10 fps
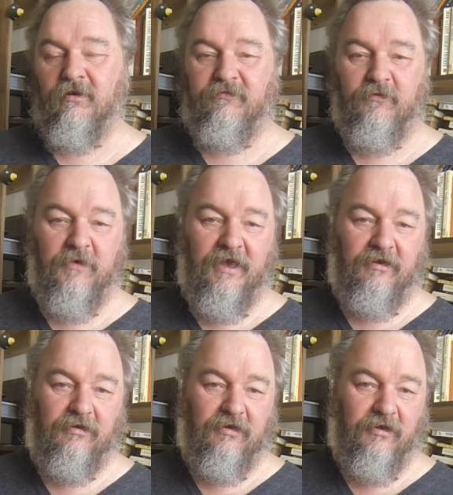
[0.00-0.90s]

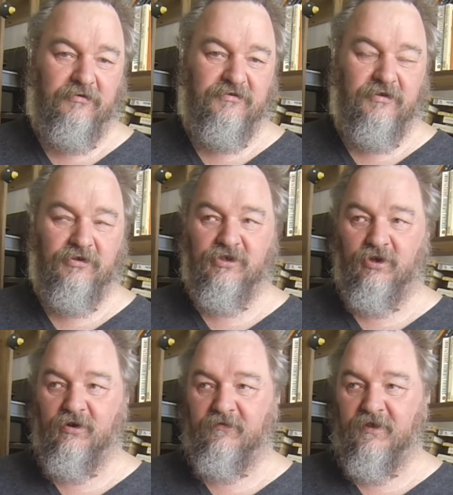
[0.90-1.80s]
men, clothes that
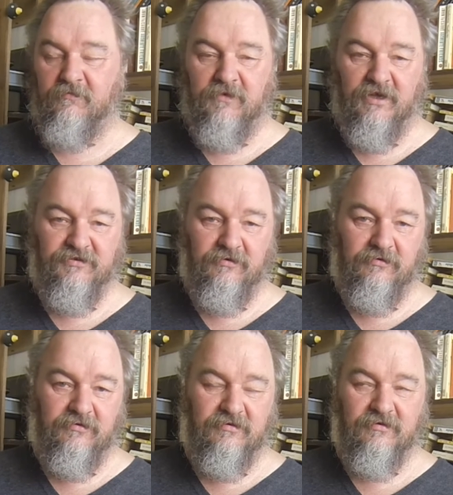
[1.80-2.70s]
show off their
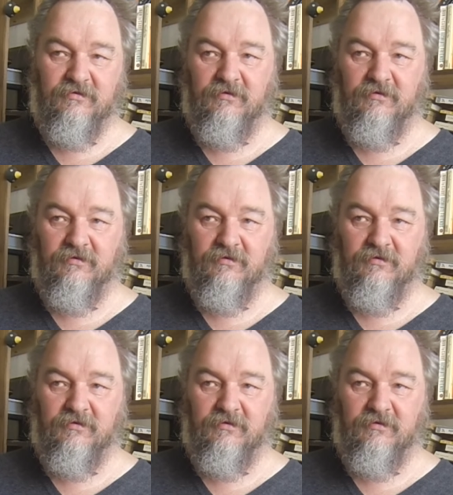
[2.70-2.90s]
muscles.